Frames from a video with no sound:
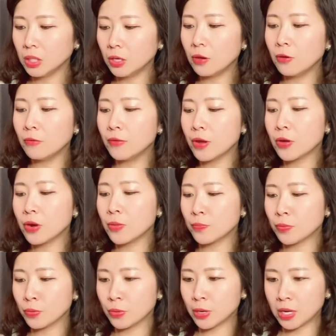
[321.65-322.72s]
a very
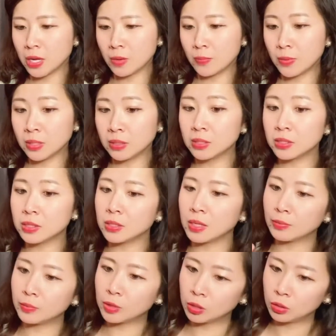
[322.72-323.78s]
pretty but
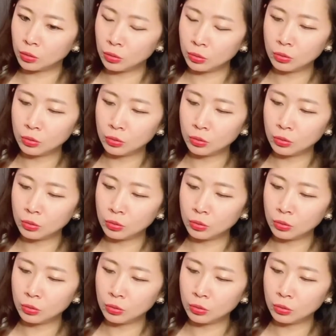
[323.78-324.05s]
subtle